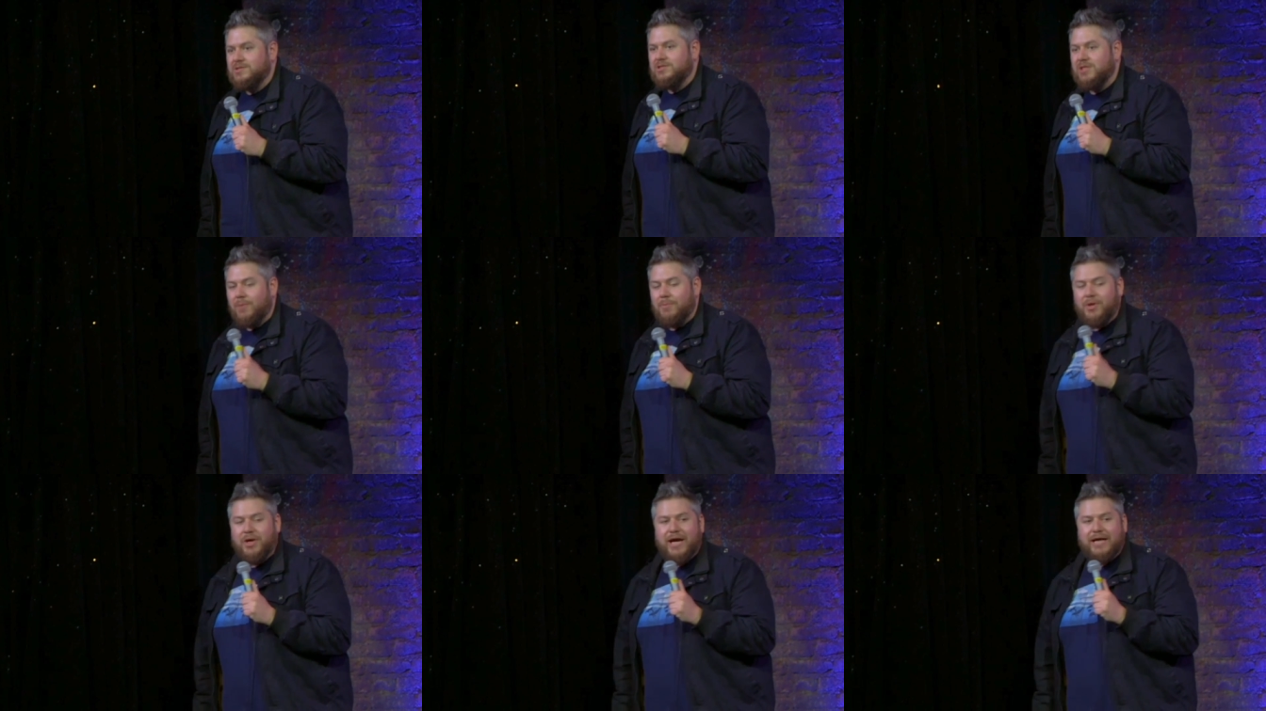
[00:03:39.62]

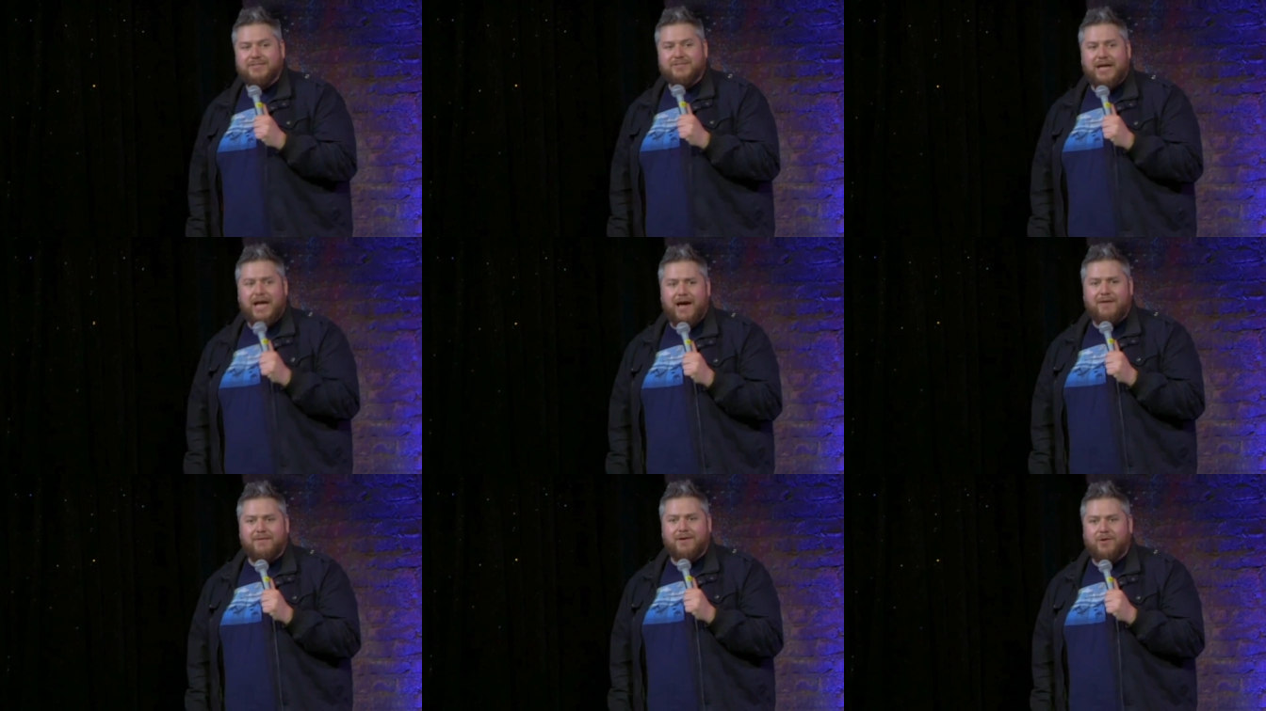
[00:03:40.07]
Some of you
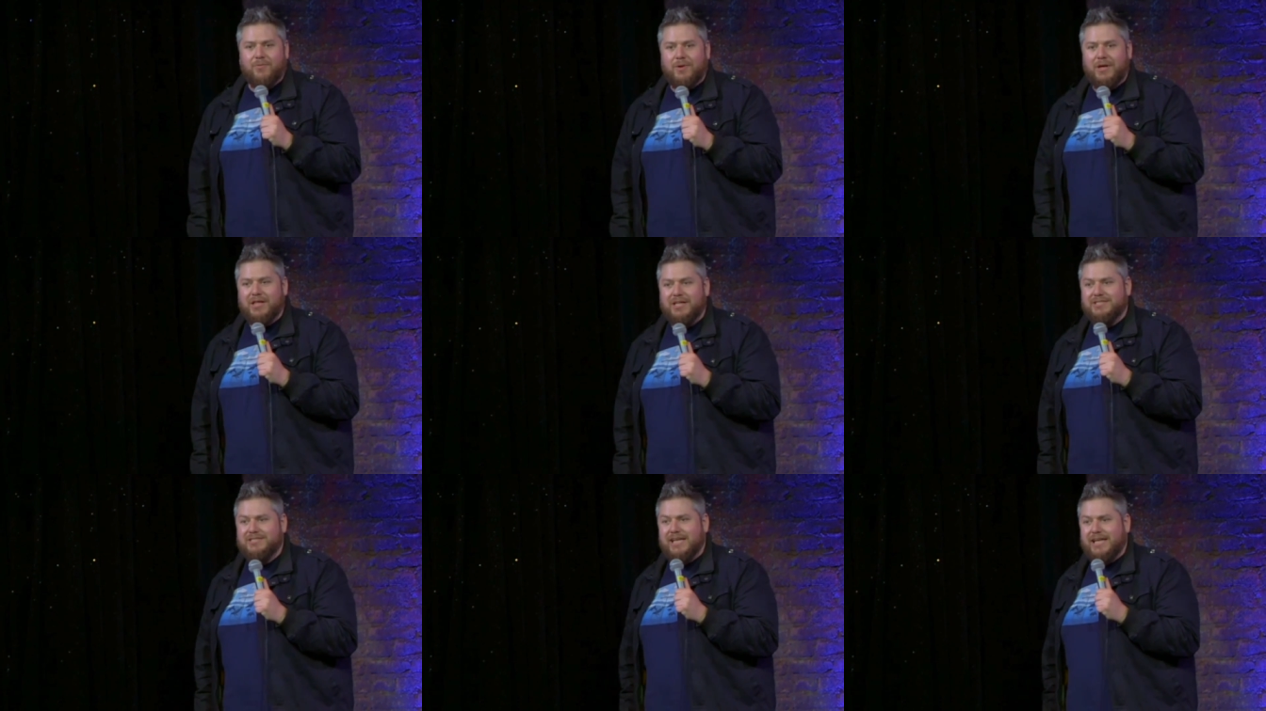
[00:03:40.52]
guys are having a
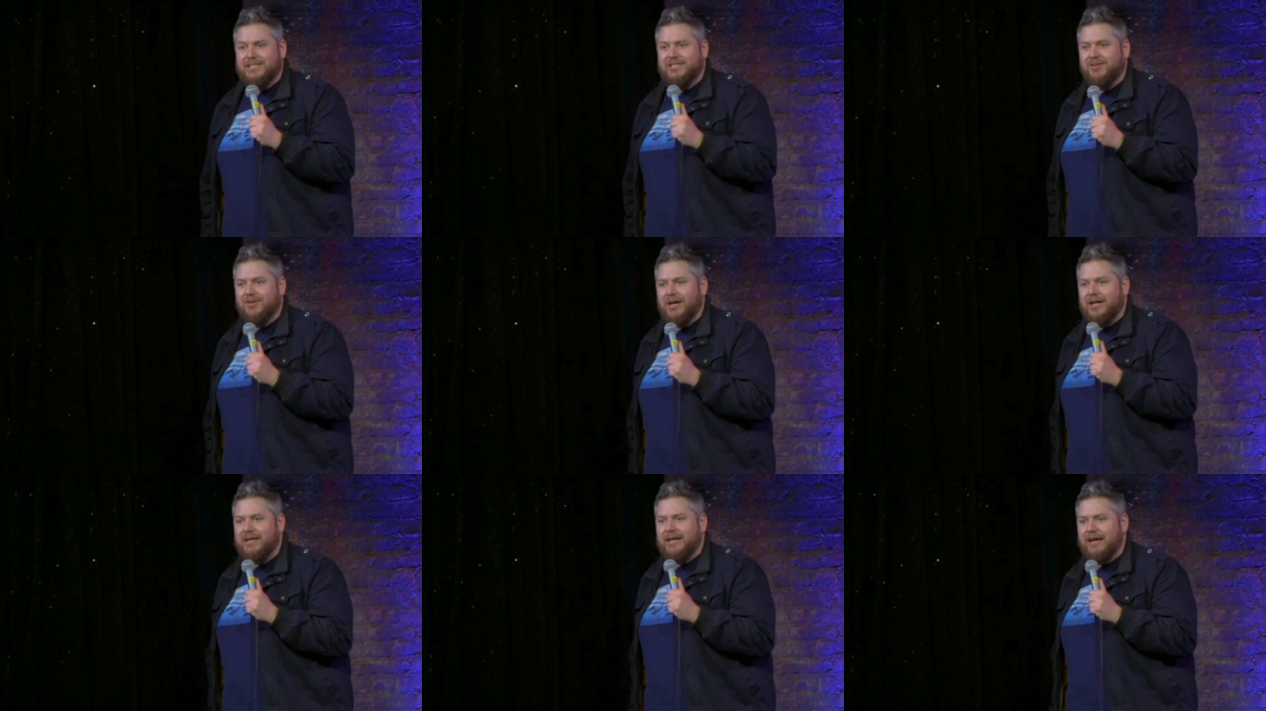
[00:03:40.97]

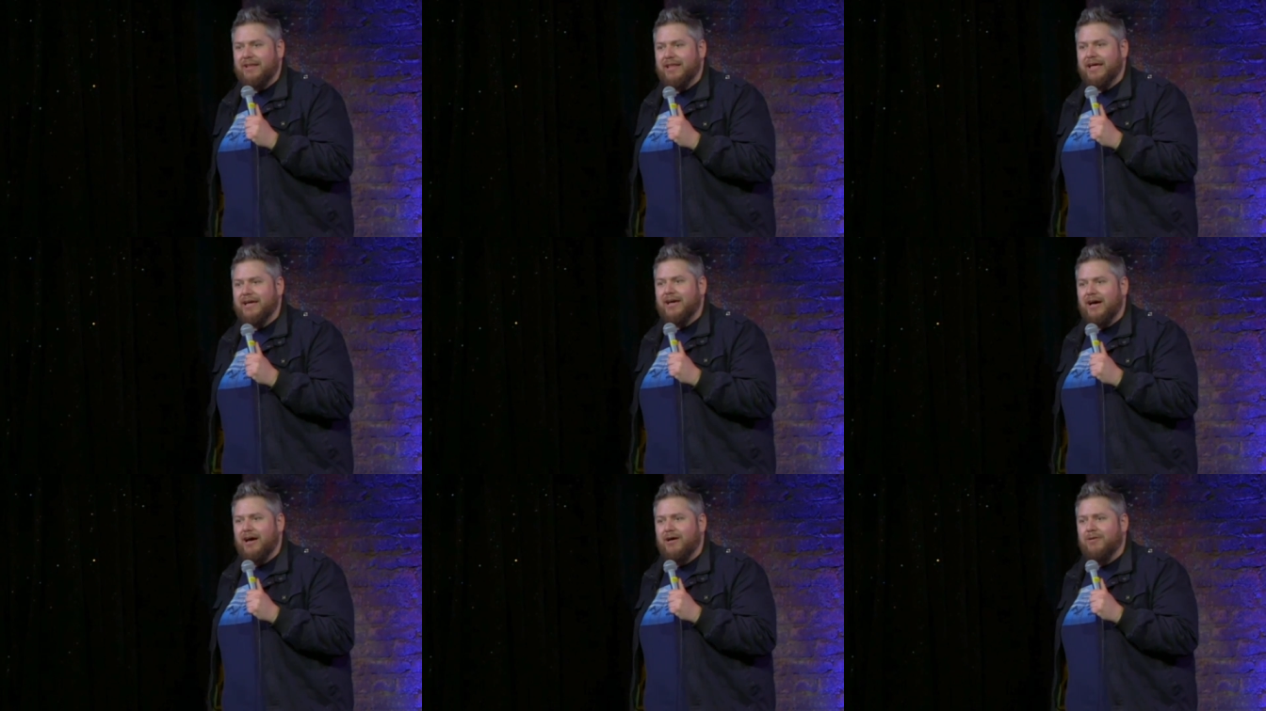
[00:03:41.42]
realization right now,
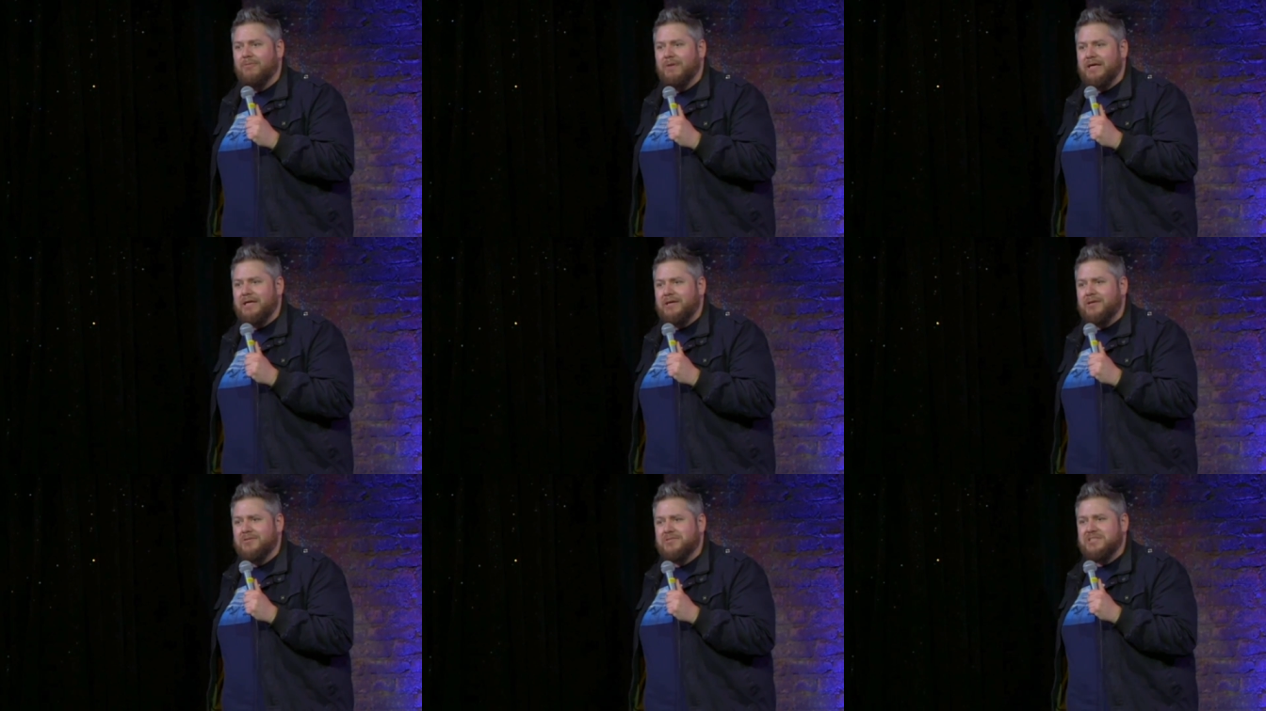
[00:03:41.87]
like, oh,
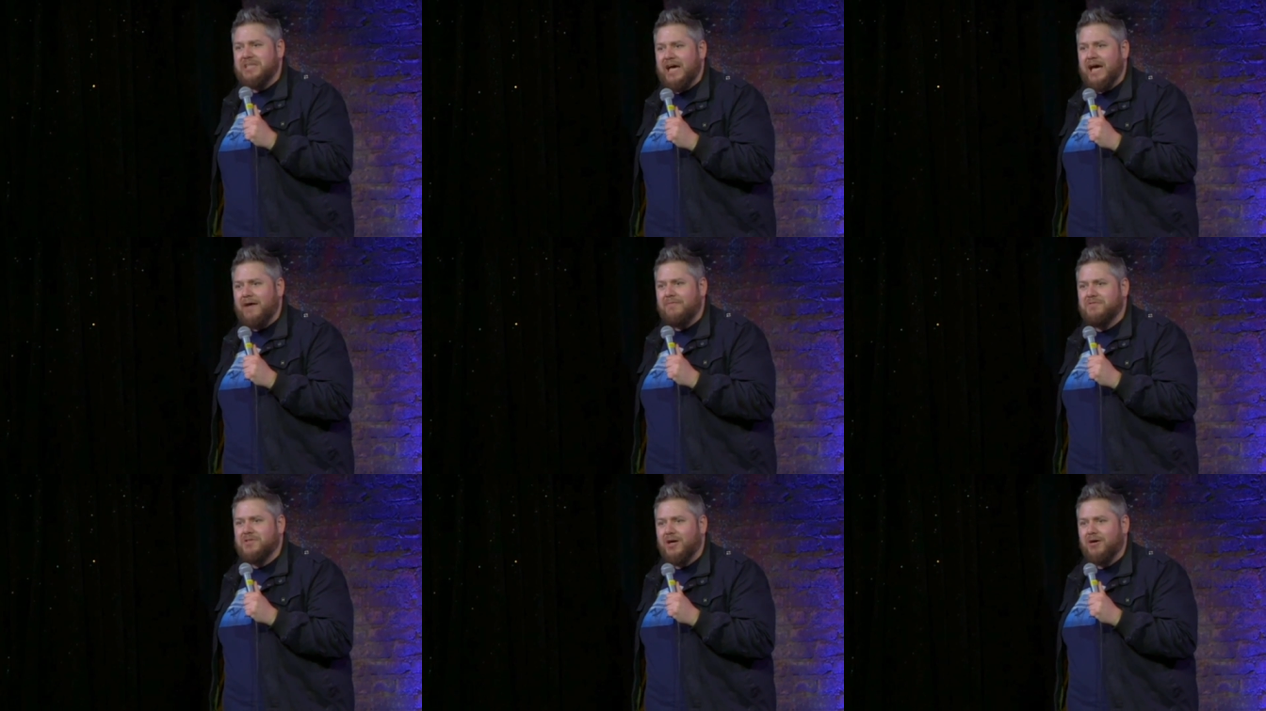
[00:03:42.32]
we used to
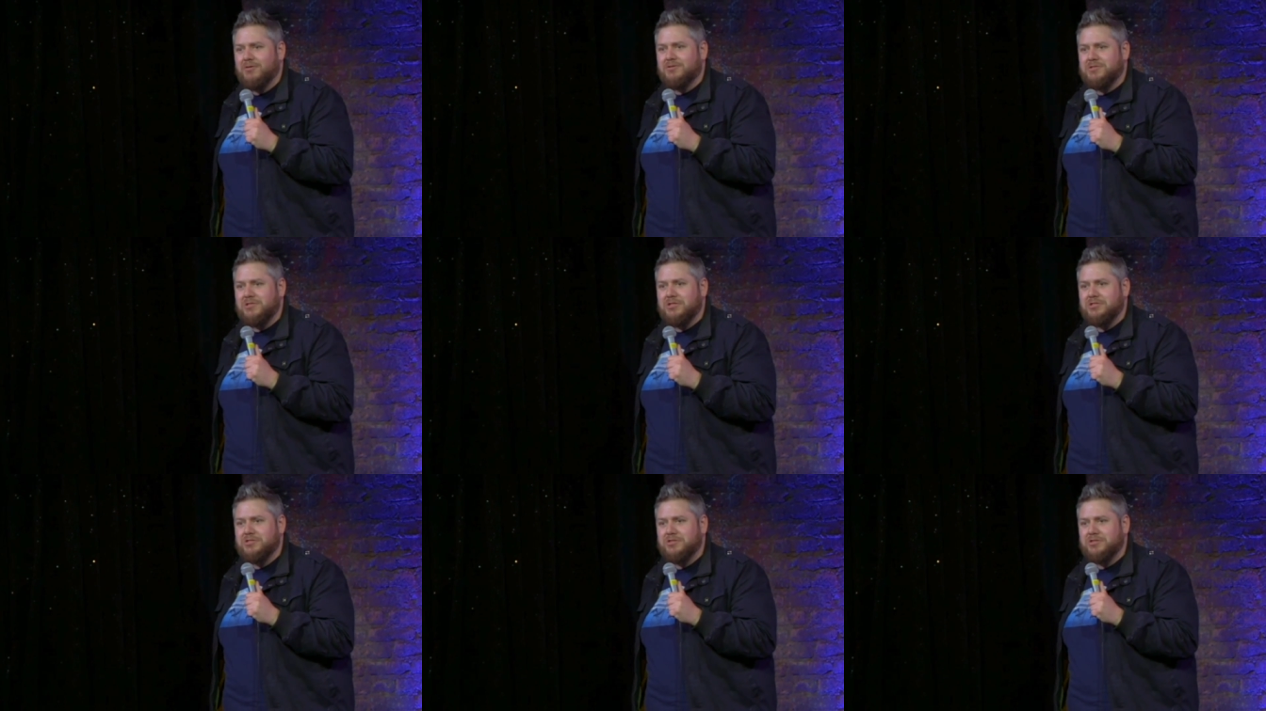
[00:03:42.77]
have toaster